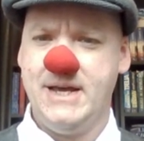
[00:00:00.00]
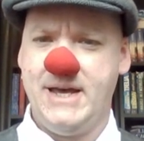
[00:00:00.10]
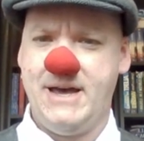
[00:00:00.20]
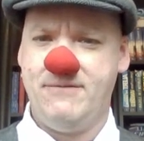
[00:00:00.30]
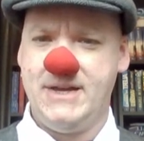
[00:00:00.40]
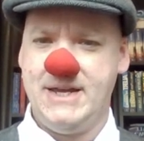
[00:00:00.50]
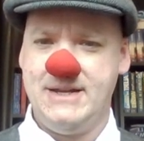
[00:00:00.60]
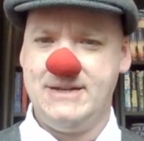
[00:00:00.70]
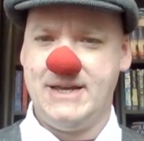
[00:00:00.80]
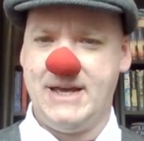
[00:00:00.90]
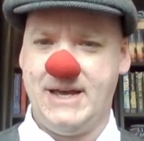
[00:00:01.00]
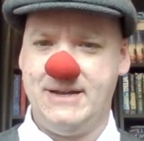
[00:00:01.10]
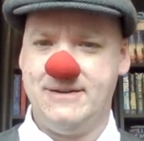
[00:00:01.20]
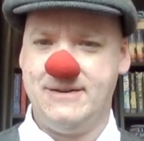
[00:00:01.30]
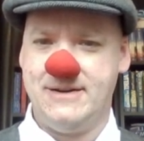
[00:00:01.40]
Having
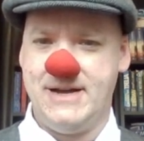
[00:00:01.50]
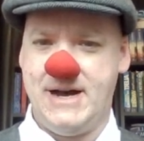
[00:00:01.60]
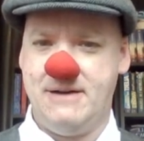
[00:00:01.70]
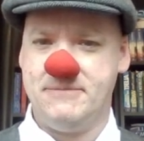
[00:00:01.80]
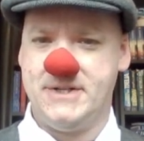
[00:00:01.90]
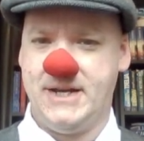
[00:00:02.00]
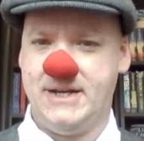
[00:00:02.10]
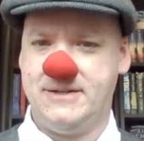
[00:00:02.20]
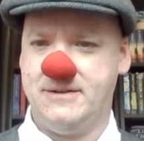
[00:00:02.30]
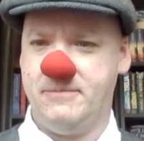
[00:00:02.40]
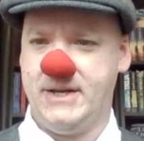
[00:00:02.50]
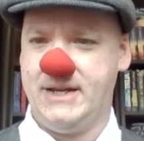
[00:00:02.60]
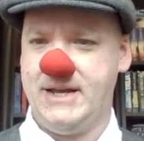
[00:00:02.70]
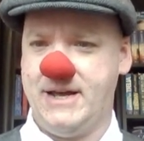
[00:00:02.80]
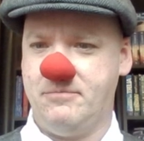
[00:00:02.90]
indicated an armchair to
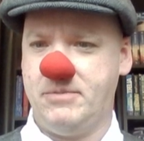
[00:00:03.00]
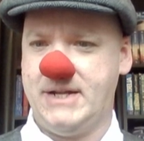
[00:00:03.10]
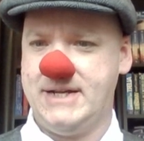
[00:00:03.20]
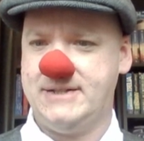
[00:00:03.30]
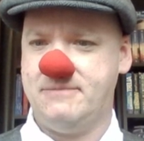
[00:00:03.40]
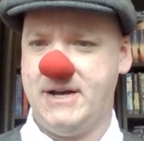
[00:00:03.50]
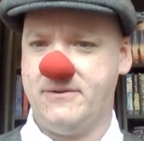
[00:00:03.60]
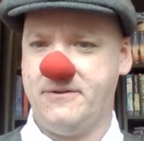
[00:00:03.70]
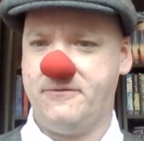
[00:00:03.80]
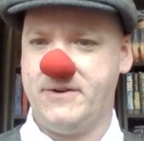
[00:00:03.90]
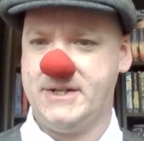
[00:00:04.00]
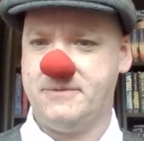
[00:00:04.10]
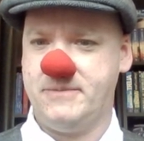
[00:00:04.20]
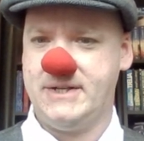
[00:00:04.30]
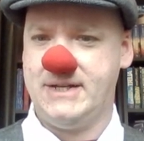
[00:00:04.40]
me and placed my
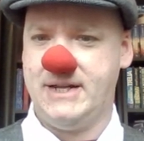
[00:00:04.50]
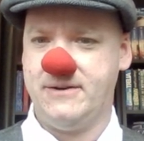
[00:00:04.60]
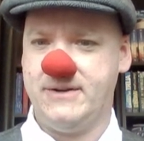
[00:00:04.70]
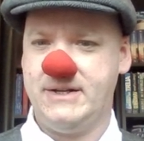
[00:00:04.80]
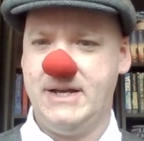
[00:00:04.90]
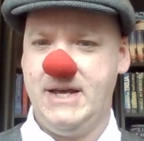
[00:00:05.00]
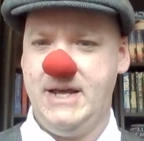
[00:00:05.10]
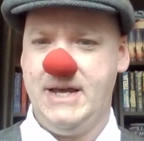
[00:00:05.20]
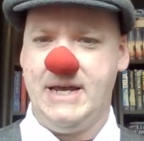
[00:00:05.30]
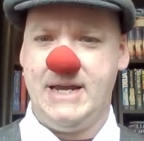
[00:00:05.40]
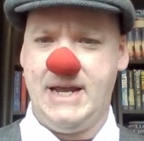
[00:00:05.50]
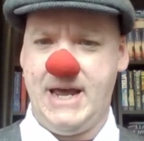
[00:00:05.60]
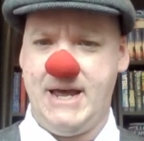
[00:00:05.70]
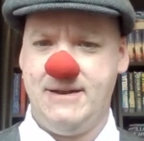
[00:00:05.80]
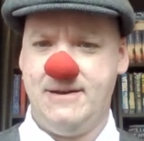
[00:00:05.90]
refreshment near it, he
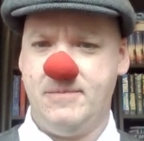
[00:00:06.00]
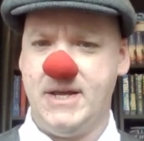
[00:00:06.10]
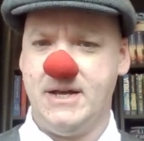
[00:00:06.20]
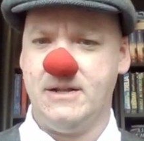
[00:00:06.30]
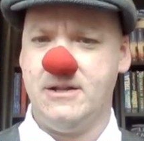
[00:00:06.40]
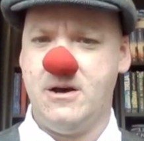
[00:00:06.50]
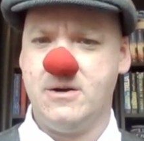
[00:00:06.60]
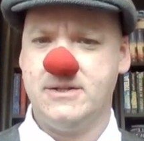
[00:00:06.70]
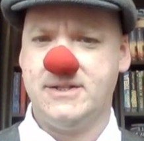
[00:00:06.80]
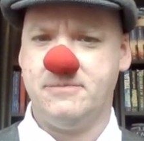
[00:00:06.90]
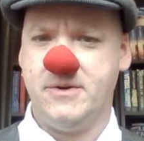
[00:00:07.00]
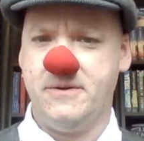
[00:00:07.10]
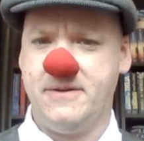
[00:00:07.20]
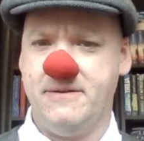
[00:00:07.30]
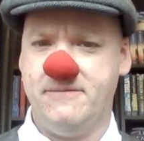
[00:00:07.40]
handed me a long,
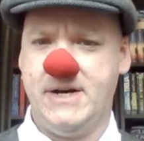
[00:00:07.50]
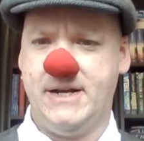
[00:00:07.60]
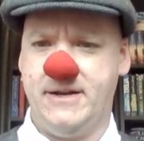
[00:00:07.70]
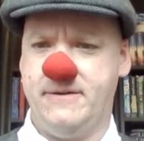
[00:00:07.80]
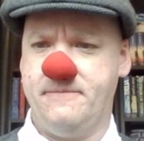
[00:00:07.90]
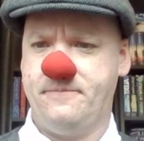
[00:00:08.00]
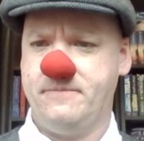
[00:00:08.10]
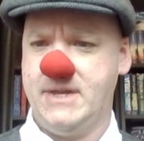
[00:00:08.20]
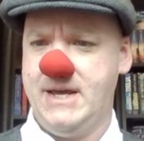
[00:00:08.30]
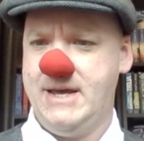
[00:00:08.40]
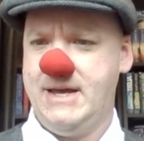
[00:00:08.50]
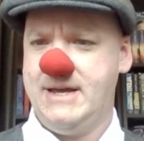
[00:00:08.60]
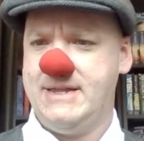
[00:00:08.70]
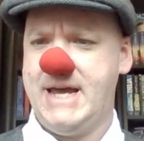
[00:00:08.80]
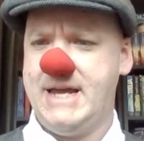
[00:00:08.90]
smooth Havana.
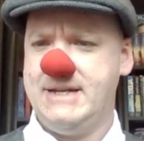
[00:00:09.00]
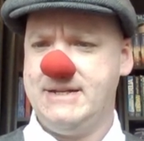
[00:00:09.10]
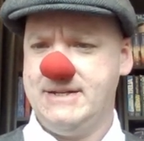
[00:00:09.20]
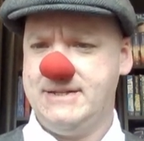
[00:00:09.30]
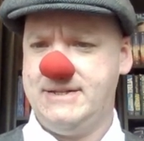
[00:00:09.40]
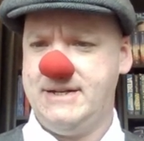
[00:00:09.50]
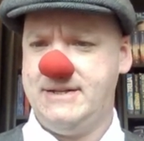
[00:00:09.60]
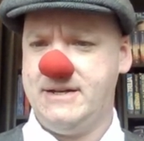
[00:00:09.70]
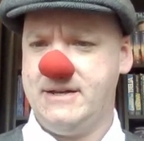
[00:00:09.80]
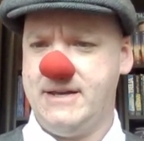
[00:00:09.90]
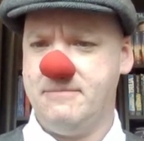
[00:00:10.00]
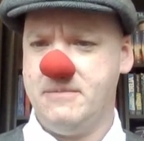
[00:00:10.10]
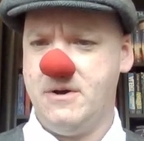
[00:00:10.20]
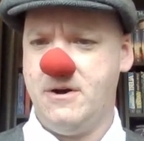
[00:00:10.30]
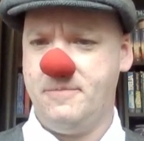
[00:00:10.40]
Then, seating
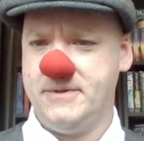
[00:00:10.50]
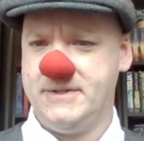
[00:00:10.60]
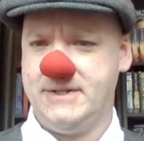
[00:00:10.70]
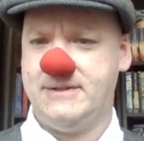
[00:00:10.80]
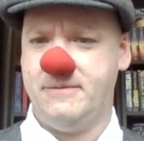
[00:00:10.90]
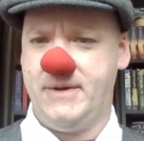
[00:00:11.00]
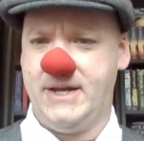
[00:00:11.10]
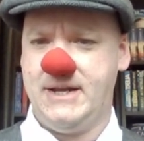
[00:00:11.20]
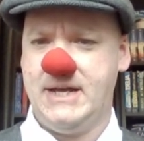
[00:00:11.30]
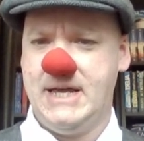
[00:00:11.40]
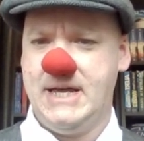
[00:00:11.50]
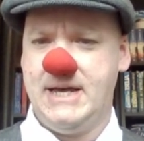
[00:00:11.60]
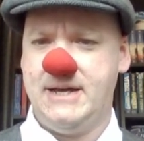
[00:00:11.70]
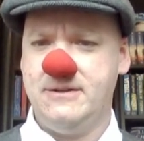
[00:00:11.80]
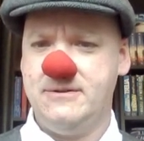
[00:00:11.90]
him opposite to me,
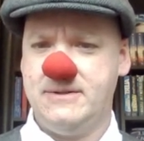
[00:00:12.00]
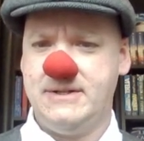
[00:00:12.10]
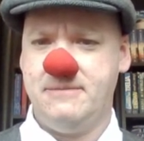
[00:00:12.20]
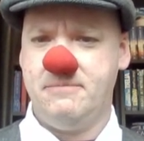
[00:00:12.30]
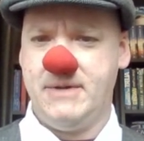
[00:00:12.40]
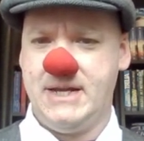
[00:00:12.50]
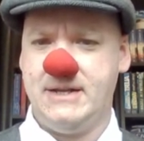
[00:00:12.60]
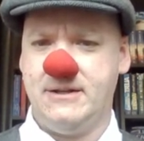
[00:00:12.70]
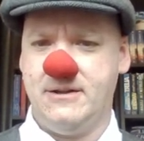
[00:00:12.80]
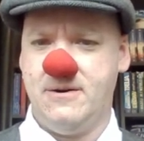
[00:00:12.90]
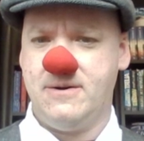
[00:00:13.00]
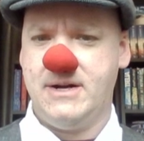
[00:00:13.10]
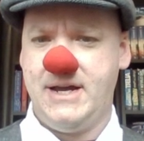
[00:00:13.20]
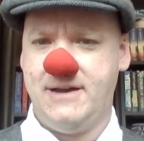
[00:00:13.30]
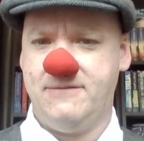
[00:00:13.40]
he looked at me
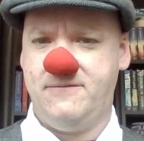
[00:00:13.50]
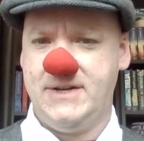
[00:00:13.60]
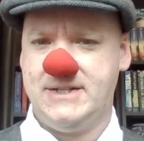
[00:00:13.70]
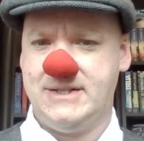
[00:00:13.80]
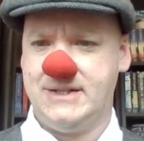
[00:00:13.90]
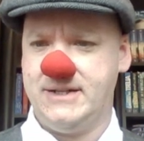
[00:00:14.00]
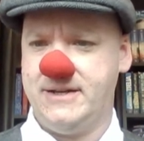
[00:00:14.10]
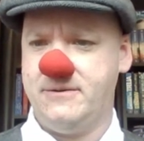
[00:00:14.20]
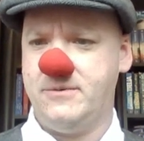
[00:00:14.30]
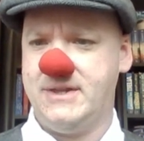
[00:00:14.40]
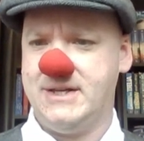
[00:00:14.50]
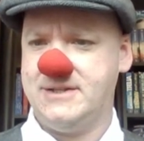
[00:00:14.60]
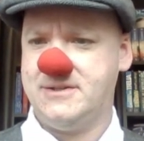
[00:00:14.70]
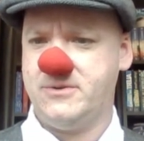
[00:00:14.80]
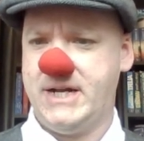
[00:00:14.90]
long and fixedly with
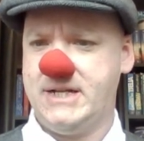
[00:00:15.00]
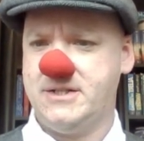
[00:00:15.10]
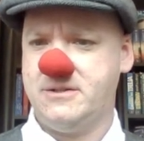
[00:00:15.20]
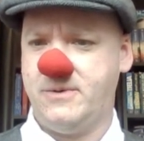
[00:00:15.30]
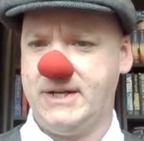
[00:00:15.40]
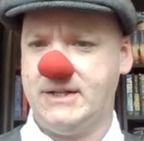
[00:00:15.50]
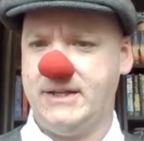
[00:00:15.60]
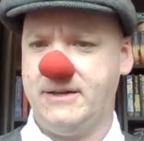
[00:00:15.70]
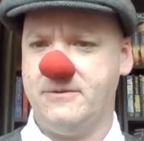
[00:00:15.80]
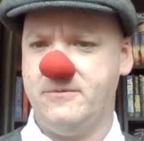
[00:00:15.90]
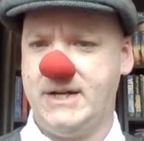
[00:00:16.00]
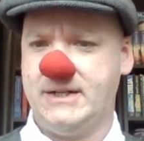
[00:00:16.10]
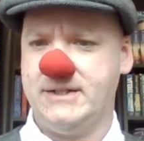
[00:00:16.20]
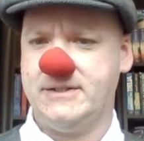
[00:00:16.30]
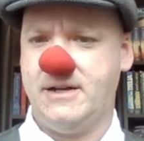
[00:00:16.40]
his strange twinkling,
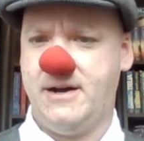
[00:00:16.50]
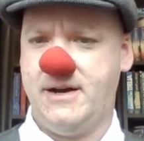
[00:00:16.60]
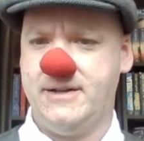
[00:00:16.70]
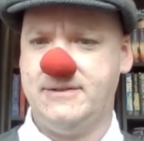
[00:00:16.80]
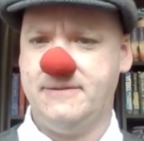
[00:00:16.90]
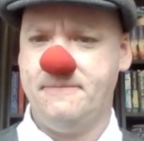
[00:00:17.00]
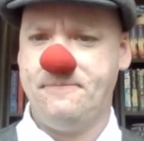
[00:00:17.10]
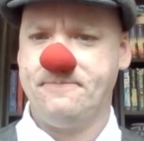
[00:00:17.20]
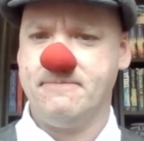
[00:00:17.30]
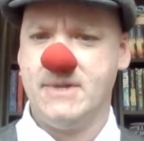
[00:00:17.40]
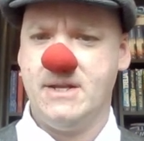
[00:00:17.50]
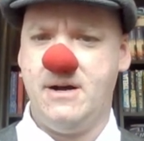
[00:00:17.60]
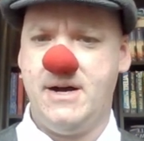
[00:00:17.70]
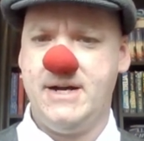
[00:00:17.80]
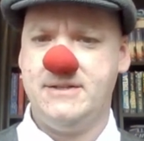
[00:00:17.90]
reckless eyes
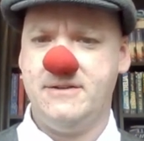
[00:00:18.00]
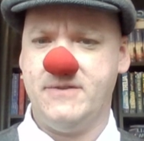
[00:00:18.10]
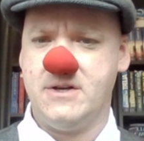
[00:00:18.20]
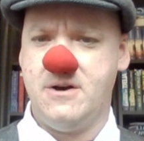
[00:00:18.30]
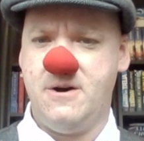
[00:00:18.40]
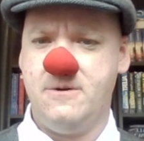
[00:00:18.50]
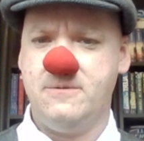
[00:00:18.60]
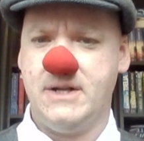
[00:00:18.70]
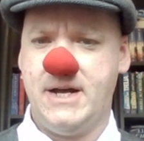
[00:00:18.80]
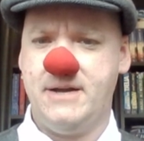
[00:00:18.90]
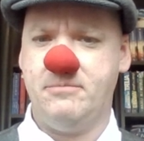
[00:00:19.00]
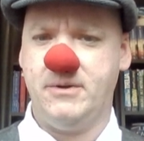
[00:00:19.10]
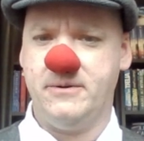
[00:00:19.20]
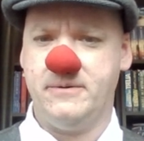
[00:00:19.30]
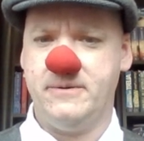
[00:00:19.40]
of a cold light
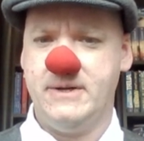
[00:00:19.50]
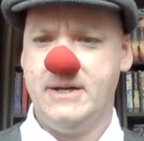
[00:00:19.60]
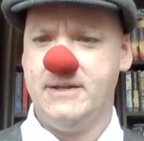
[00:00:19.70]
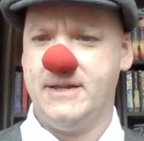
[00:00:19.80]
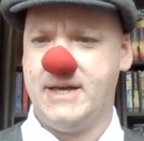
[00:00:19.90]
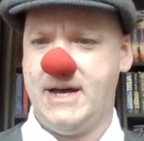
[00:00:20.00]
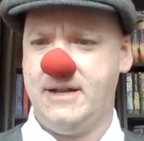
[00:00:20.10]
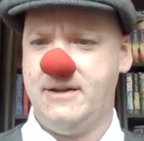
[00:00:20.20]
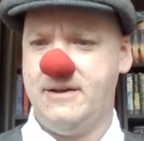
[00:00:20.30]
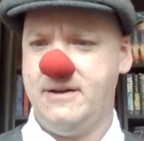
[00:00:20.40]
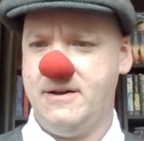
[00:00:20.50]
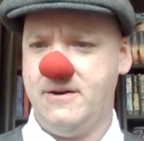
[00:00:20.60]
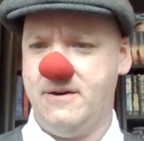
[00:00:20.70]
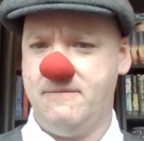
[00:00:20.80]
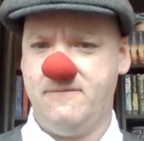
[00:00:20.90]
blue, the colour
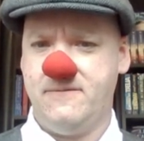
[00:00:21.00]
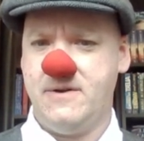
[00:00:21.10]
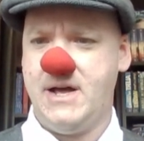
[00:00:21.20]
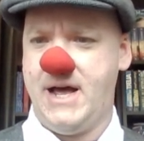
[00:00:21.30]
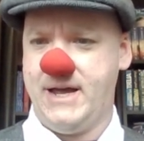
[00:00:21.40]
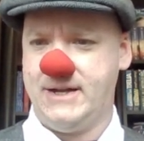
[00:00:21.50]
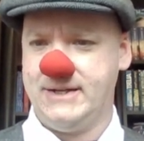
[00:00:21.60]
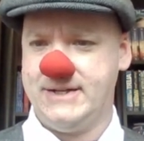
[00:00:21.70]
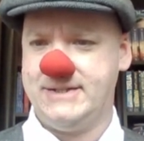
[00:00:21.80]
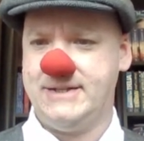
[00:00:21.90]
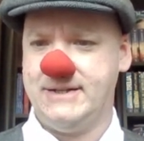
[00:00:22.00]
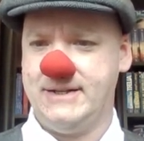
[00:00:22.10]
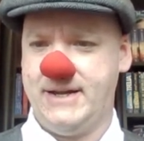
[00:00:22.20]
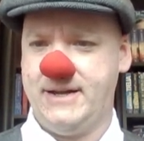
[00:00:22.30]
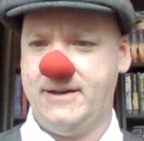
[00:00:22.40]
of a glacier
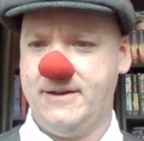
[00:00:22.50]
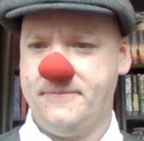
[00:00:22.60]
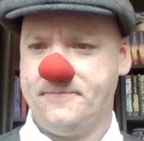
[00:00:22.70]
lake.